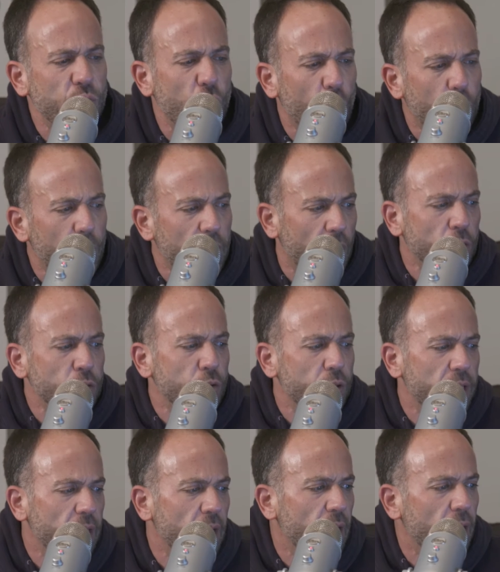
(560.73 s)
no, under
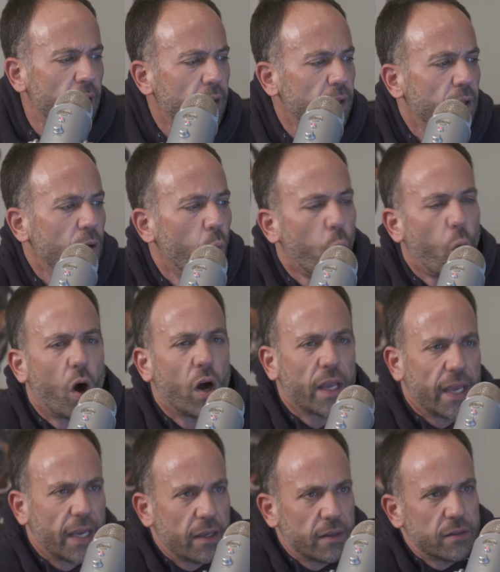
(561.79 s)
the
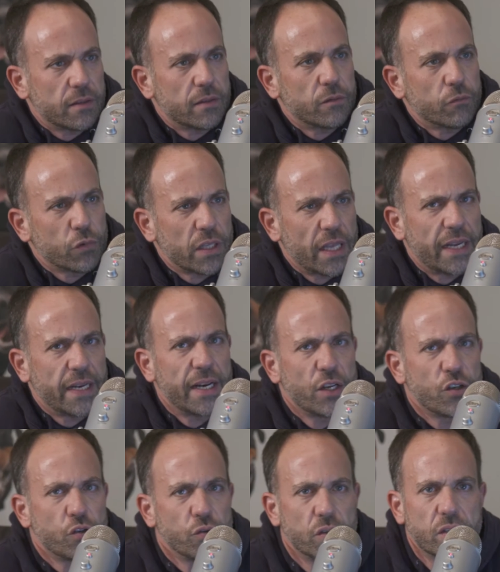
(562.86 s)
walking related
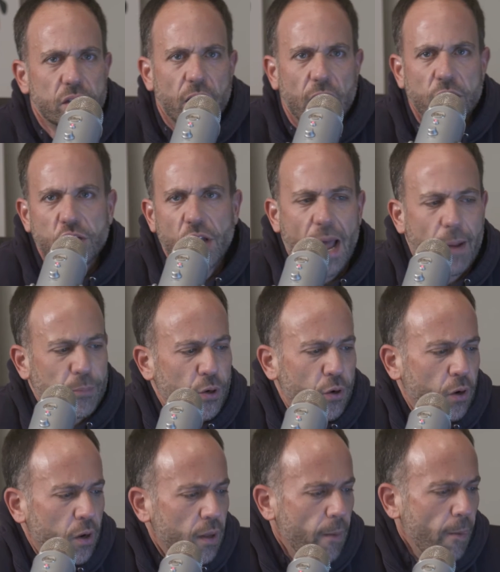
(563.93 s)
issues
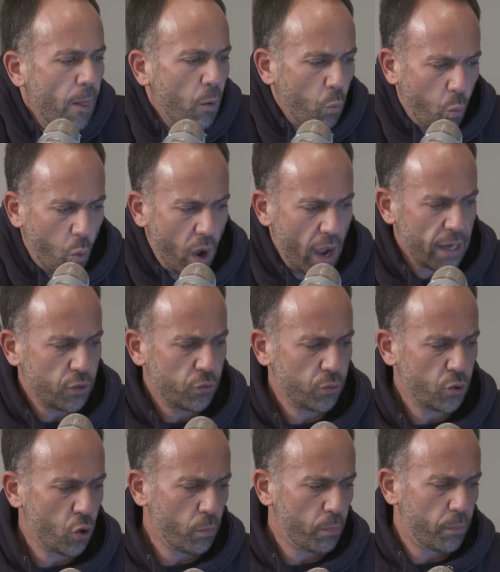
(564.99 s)
chapter. Why do
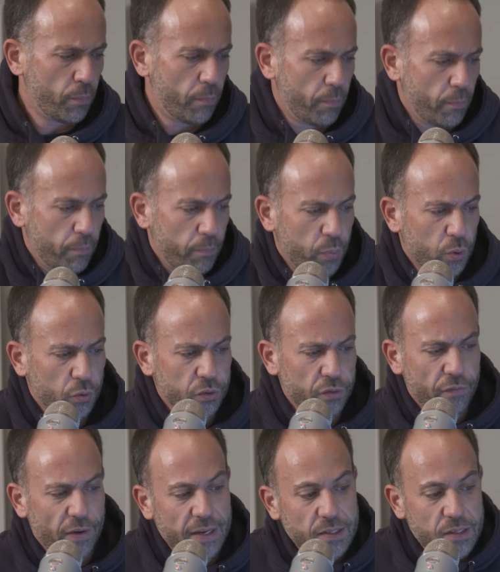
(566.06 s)
no pull
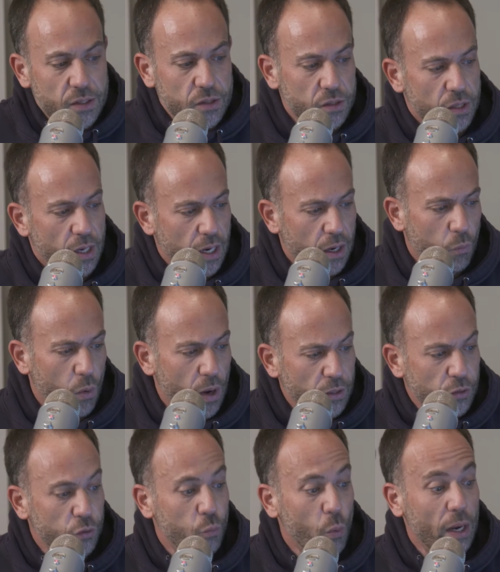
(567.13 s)
devices,
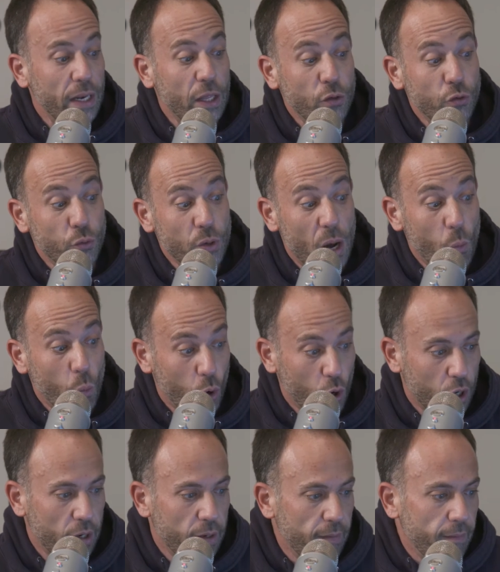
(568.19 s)
why they do not
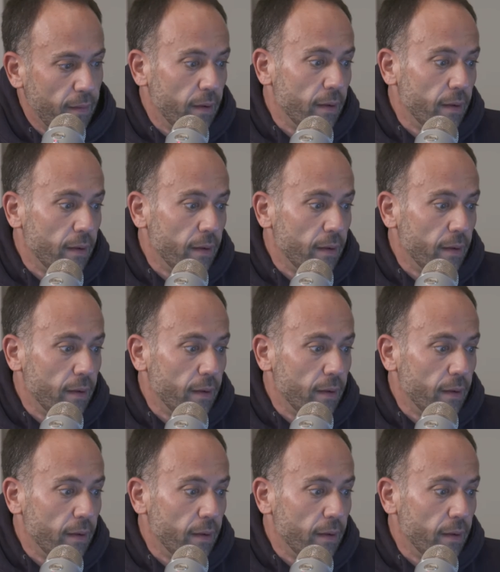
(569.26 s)
work?